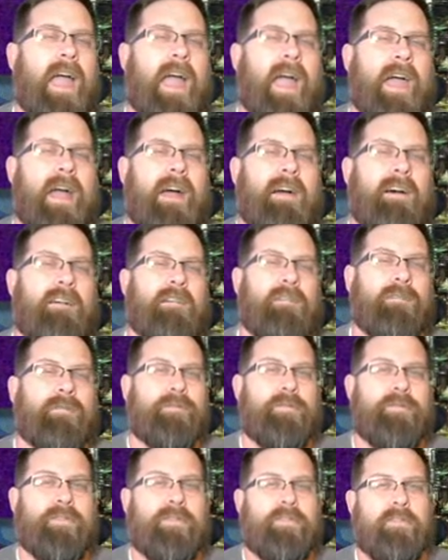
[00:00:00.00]

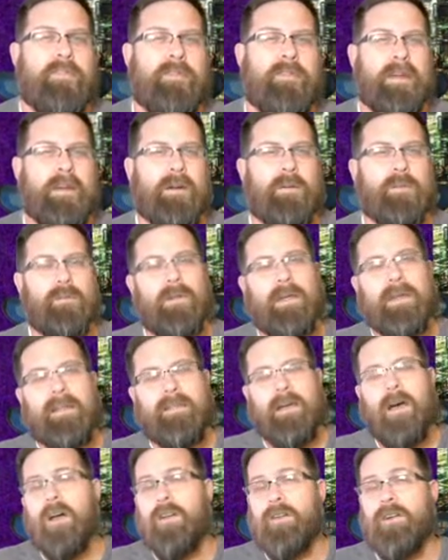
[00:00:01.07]
Like
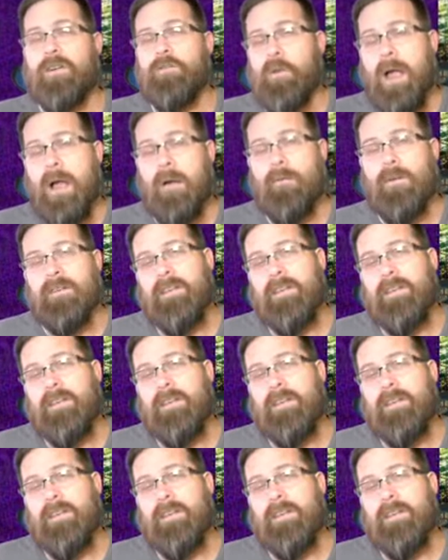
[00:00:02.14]
the underground,